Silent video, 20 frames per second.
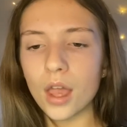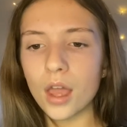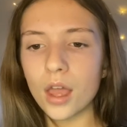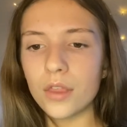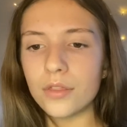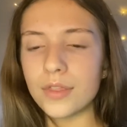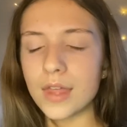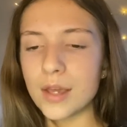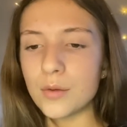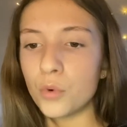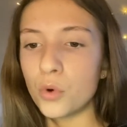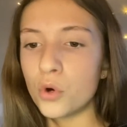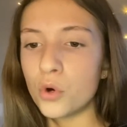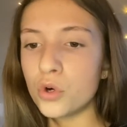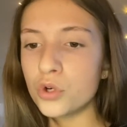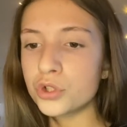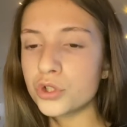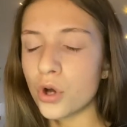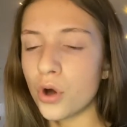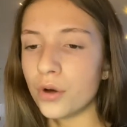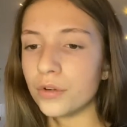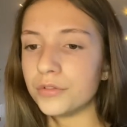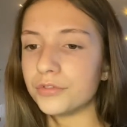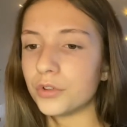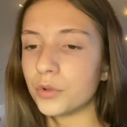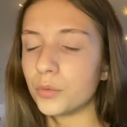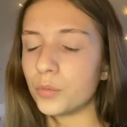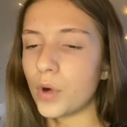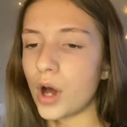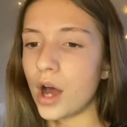They walked on
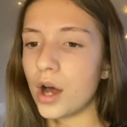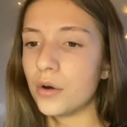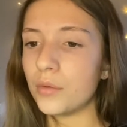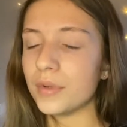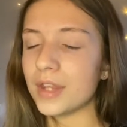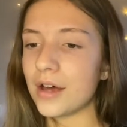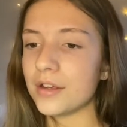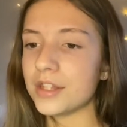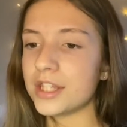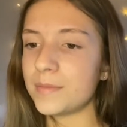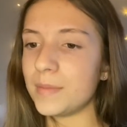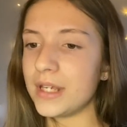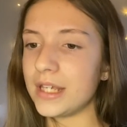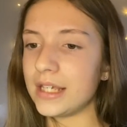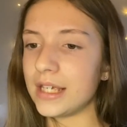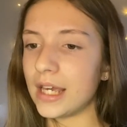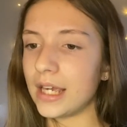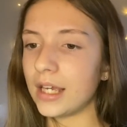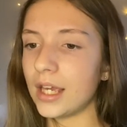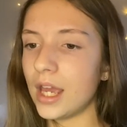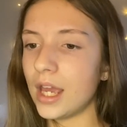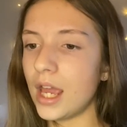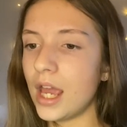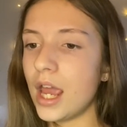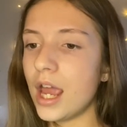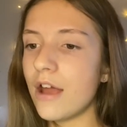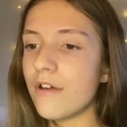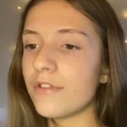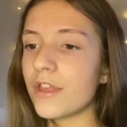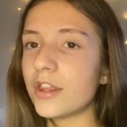for a while without speaking.
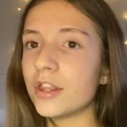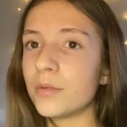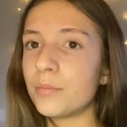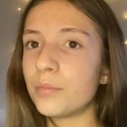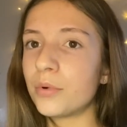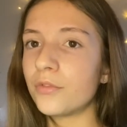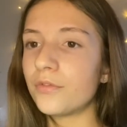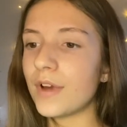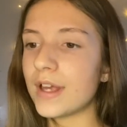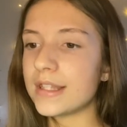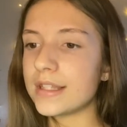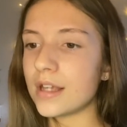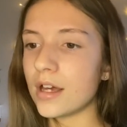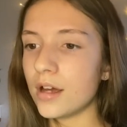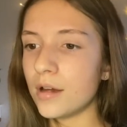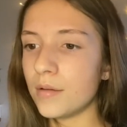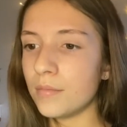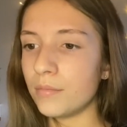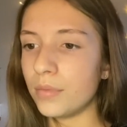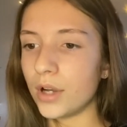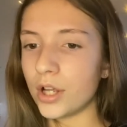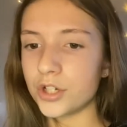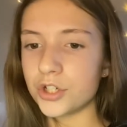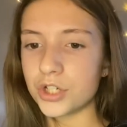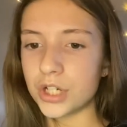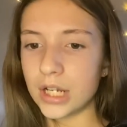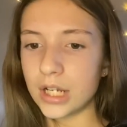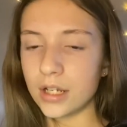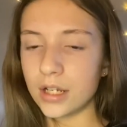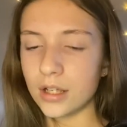Then the professor,
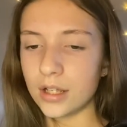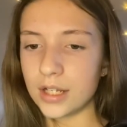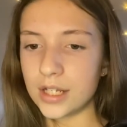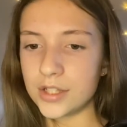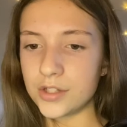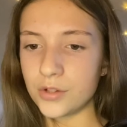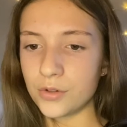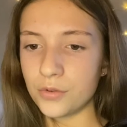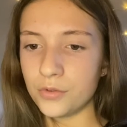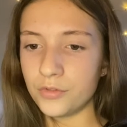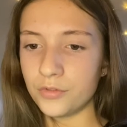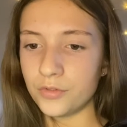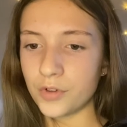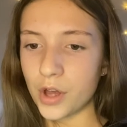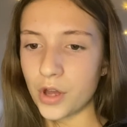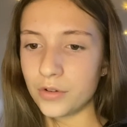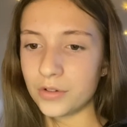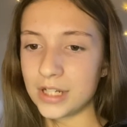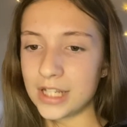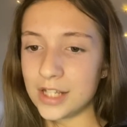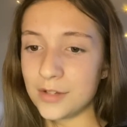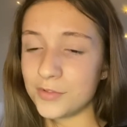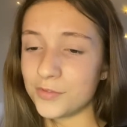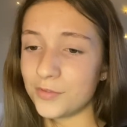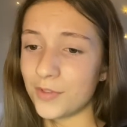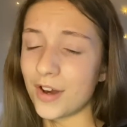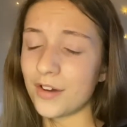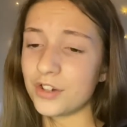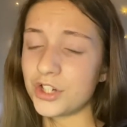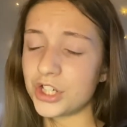blushing a little, for only he was
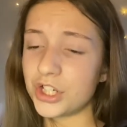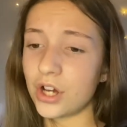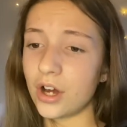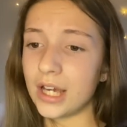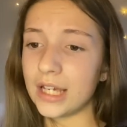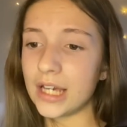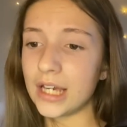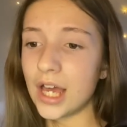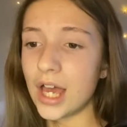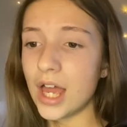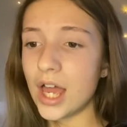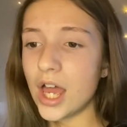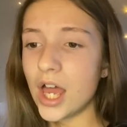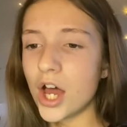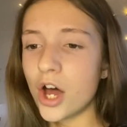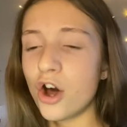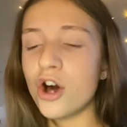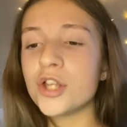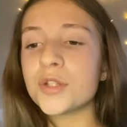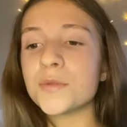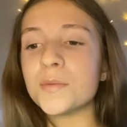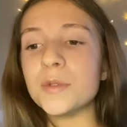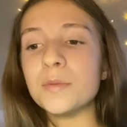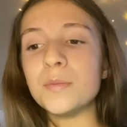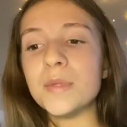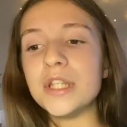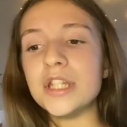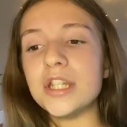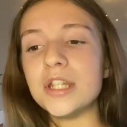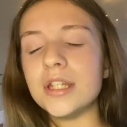very shy, asked Miss
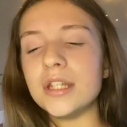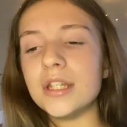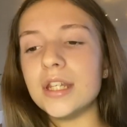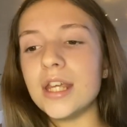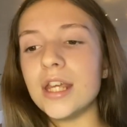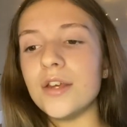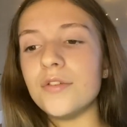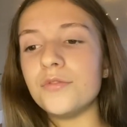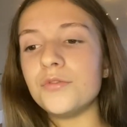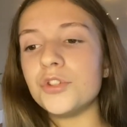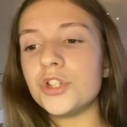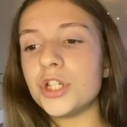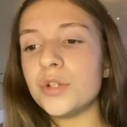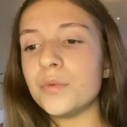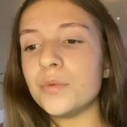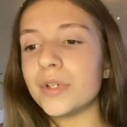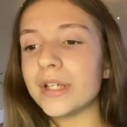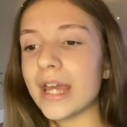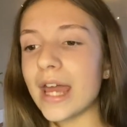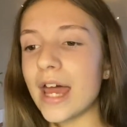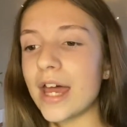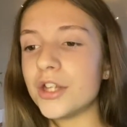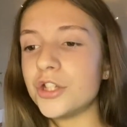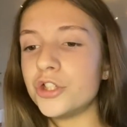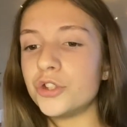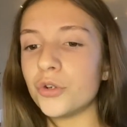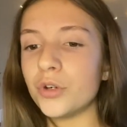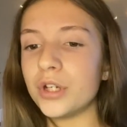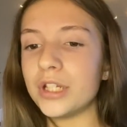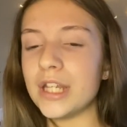Minton if she would care to
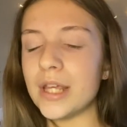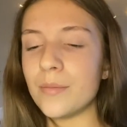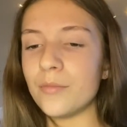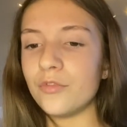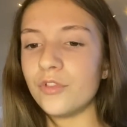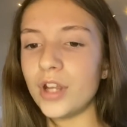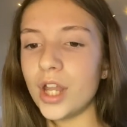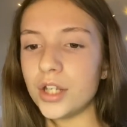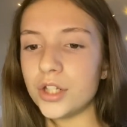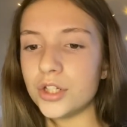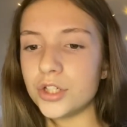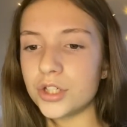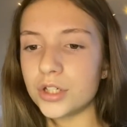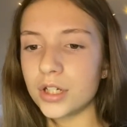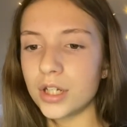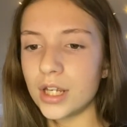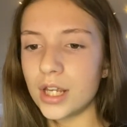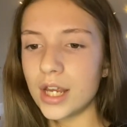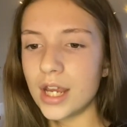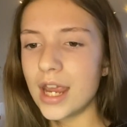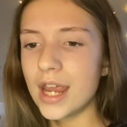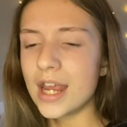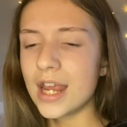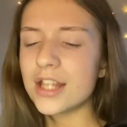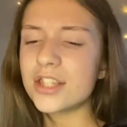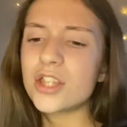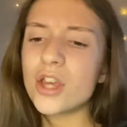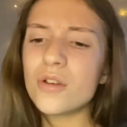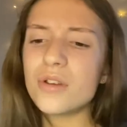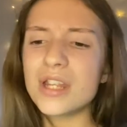join him for lunch.
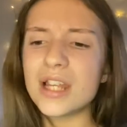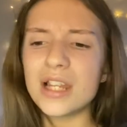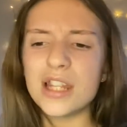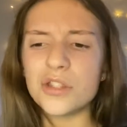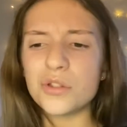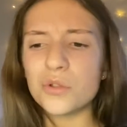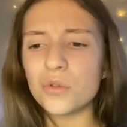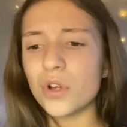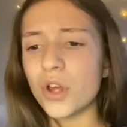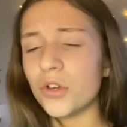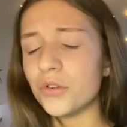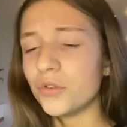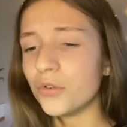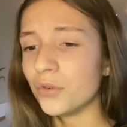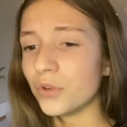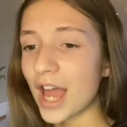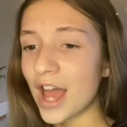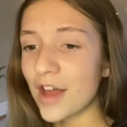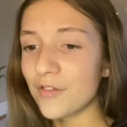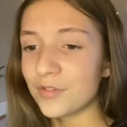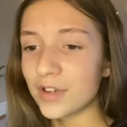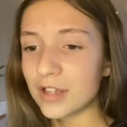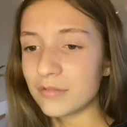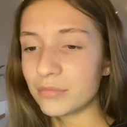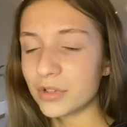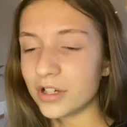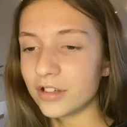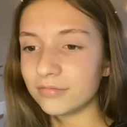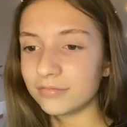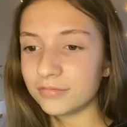It's only a little local cafe,
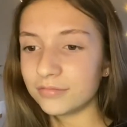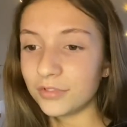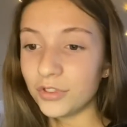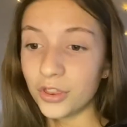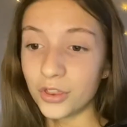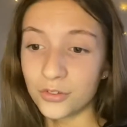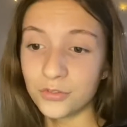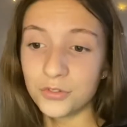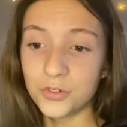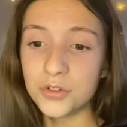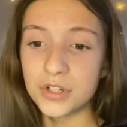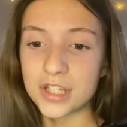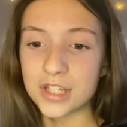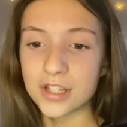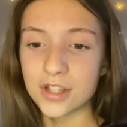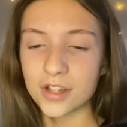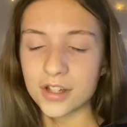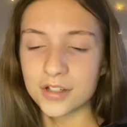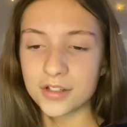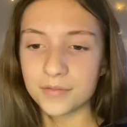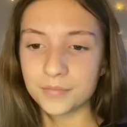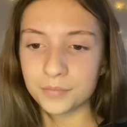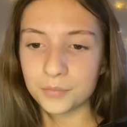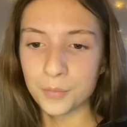but the food is good.